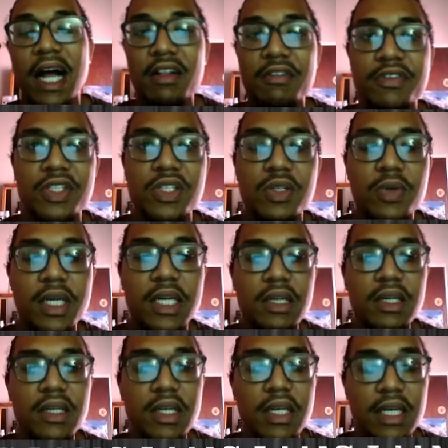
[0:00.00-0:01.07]
alpha squared.
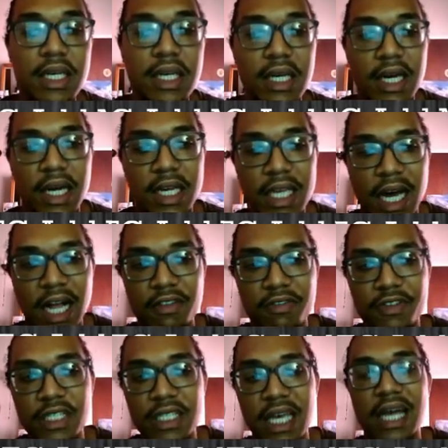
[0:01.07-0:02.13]
And the
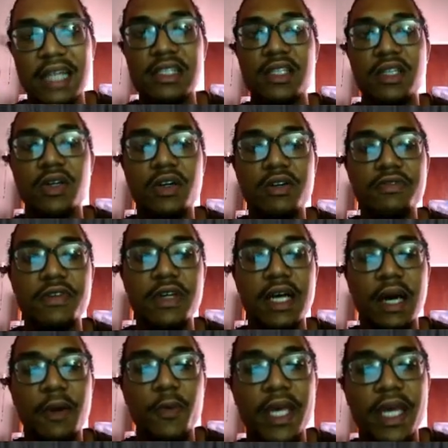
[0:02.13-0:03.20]
alphas cancel off,
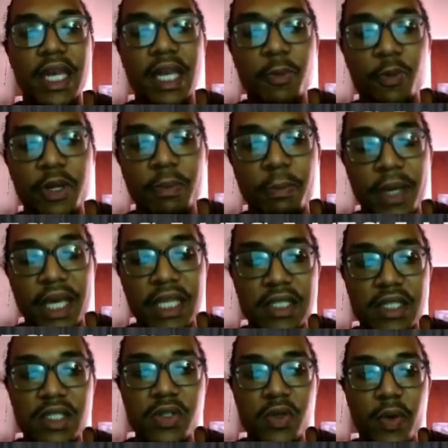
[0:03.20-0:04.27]
and we end up with
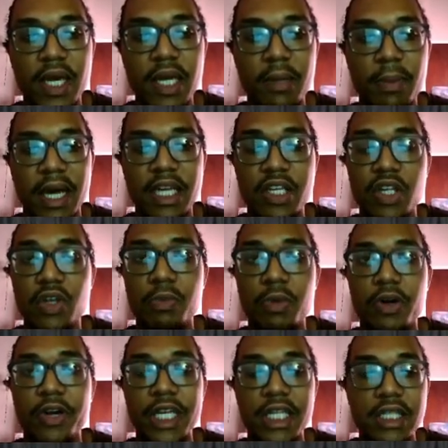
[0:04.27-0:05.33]
beta squared by the
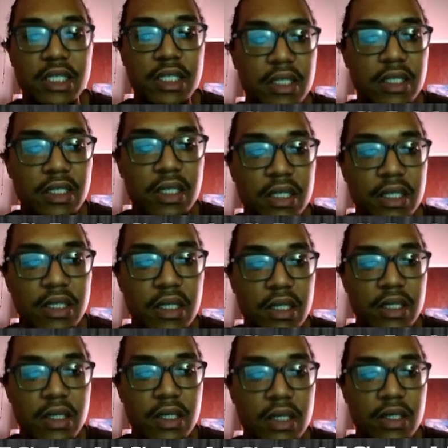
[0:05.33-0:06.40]
numerator.
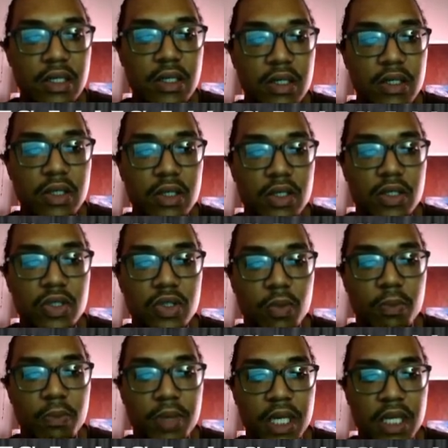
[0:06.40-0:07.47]

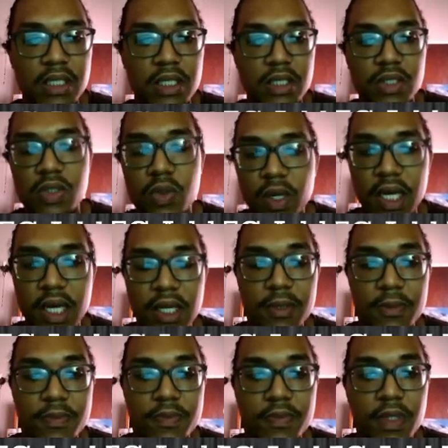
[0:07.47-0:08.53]
So beta squared.
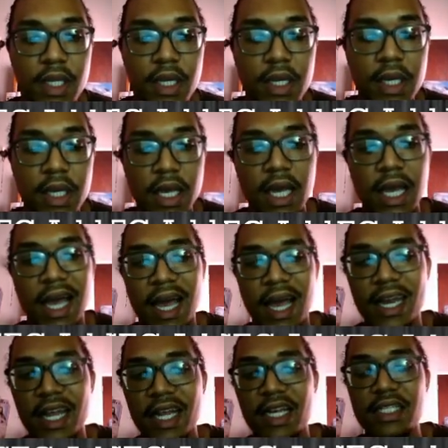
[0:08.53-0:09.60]

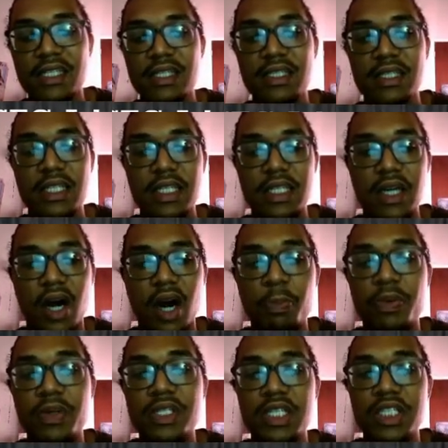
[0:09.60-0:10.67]
And then this, the
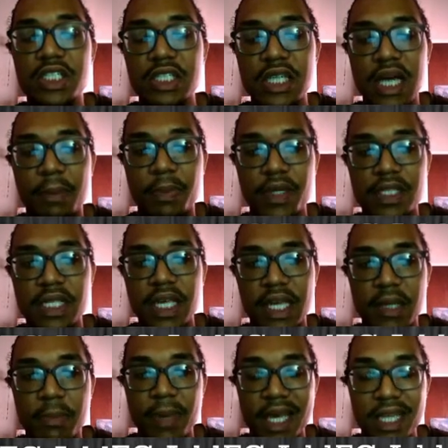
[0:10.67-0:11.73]
opposite just happens
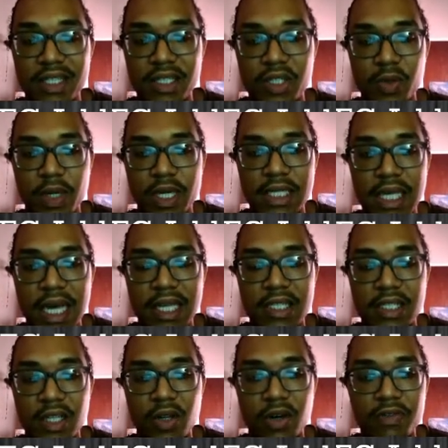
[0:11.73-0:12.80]
here. The beta squares
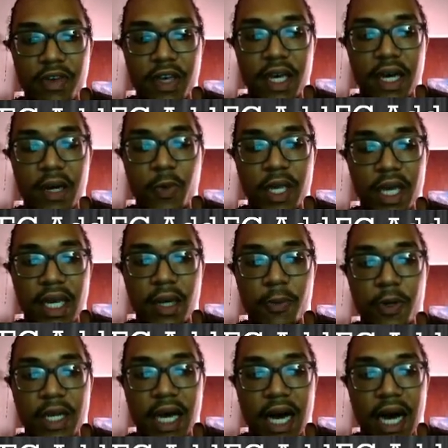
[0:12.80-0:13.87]
cancel off here, and we end
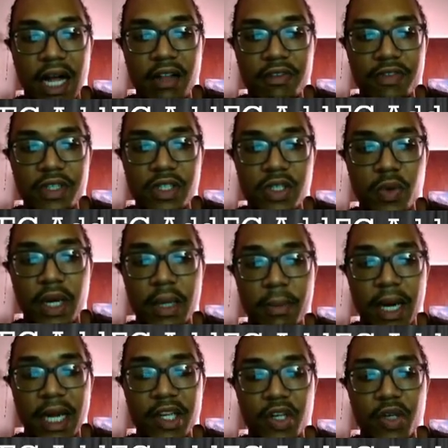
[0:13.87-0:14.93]
up with alpha
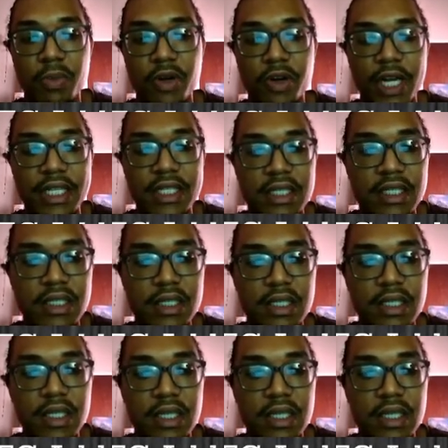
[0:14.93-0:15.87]
squared by the numerator.